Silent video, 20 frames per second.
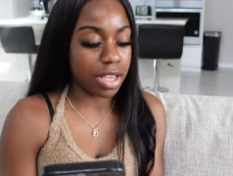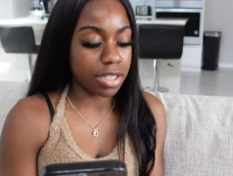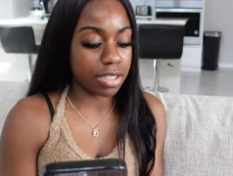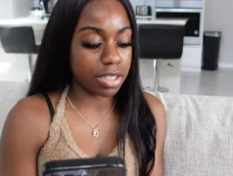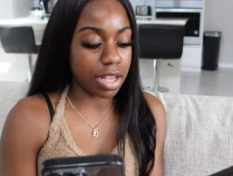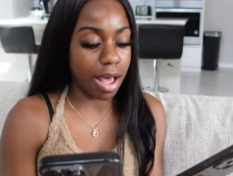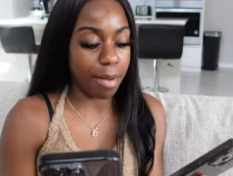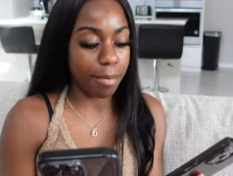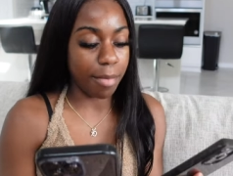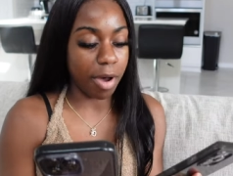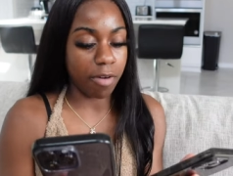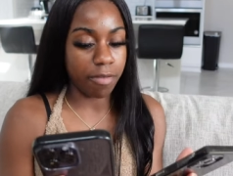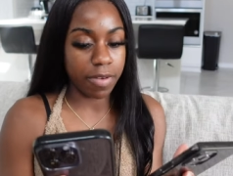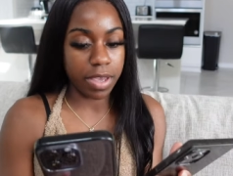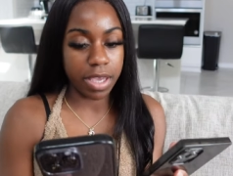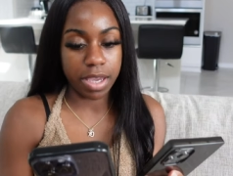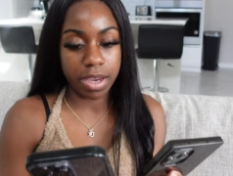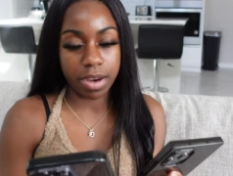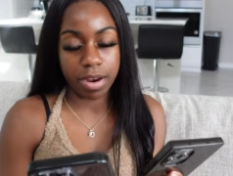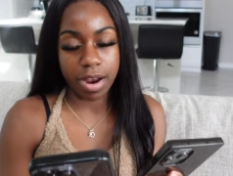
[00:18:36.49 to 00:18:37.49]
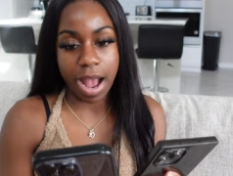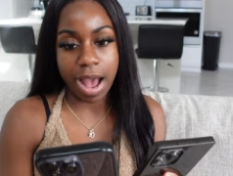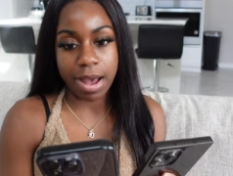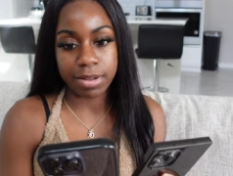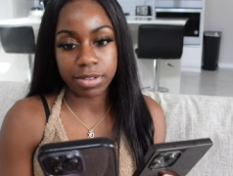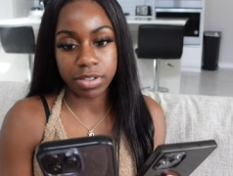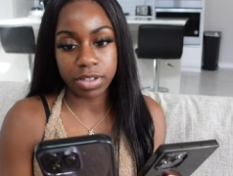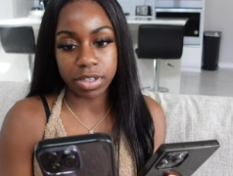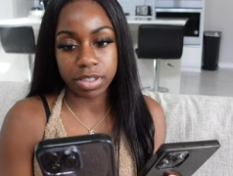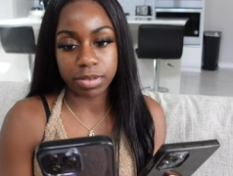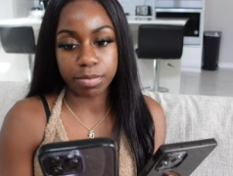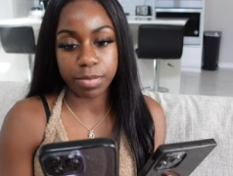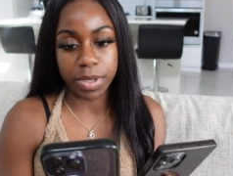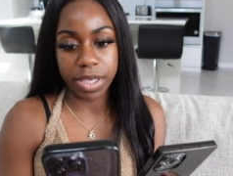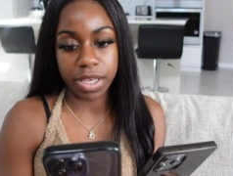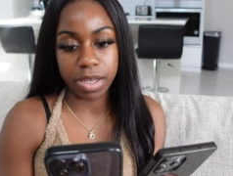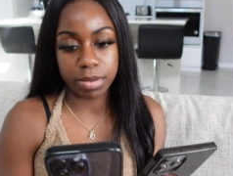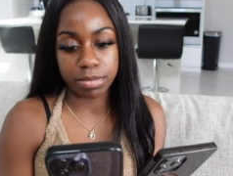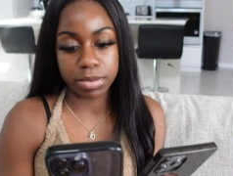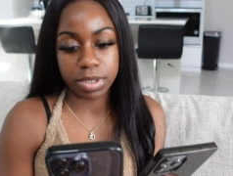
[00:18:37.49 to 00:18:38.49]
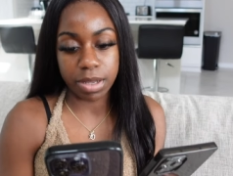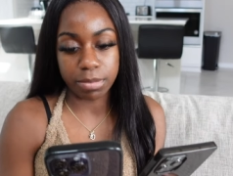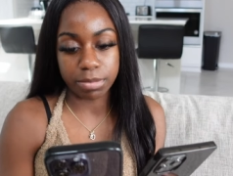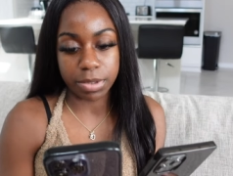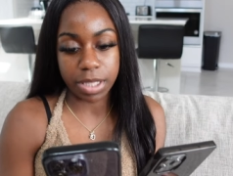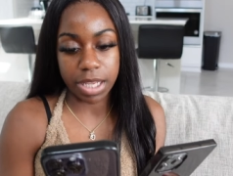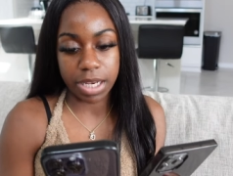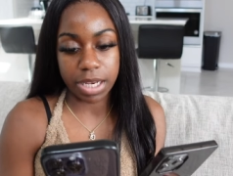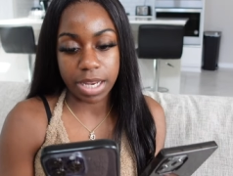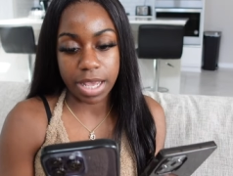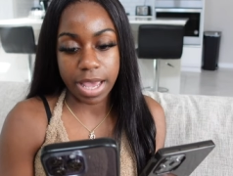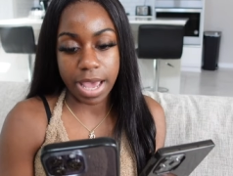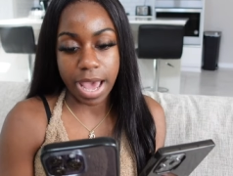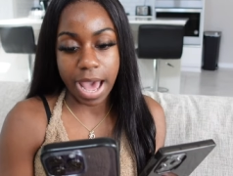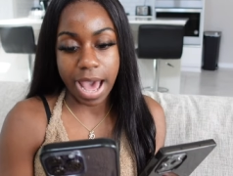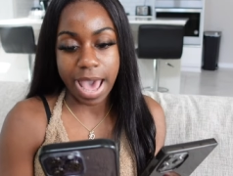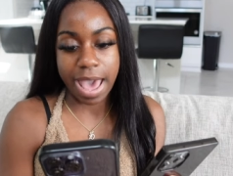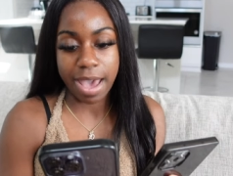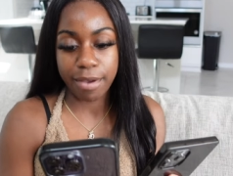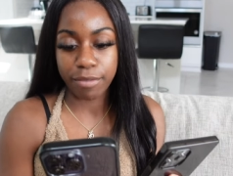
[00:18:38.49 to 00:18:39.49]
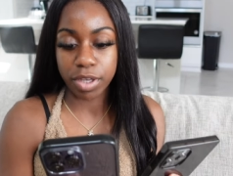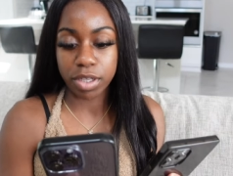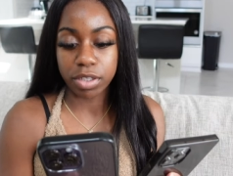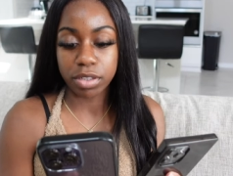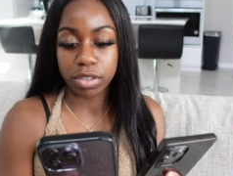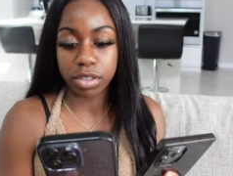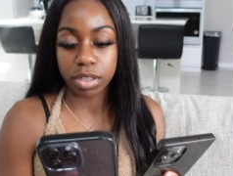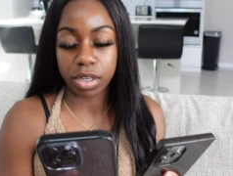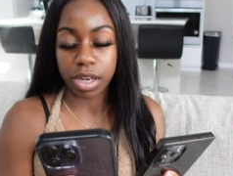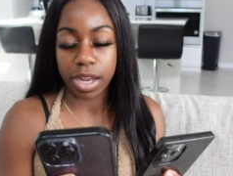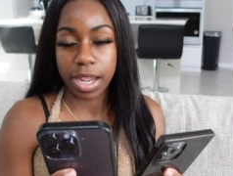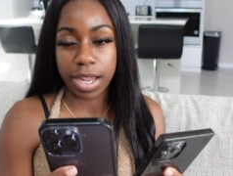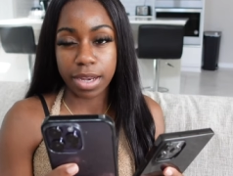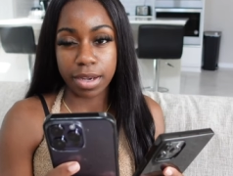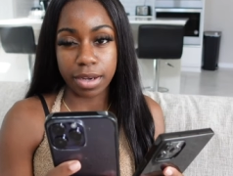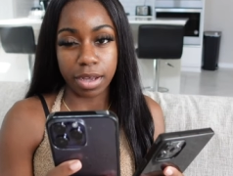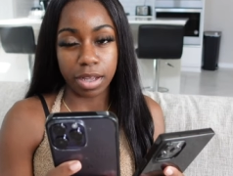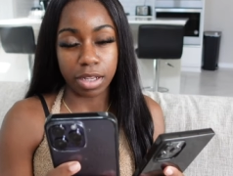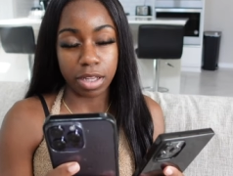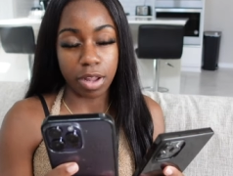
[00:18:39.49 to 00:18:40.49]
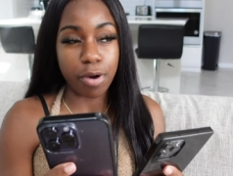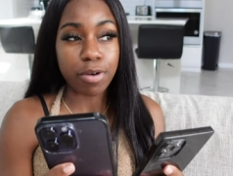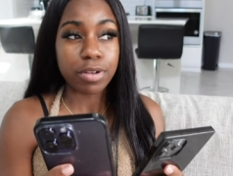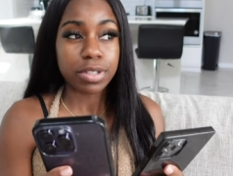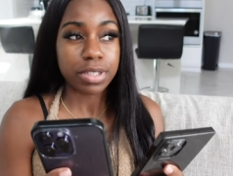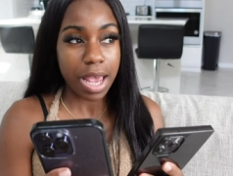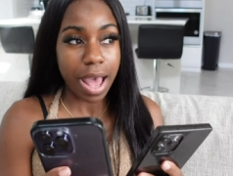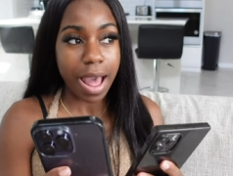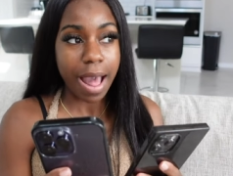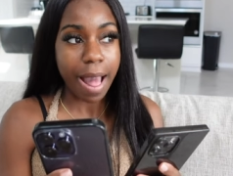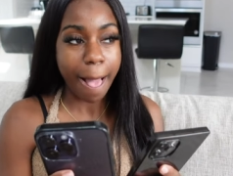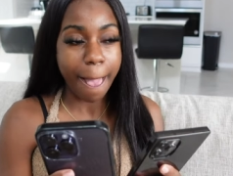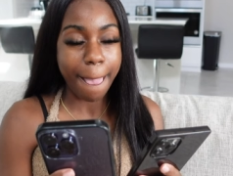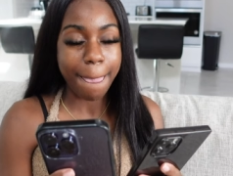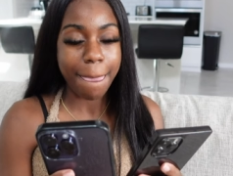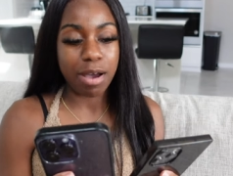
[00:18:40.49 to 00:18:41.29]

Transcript: So I'm over here. I looked me up something that I haven't cooked in a long time.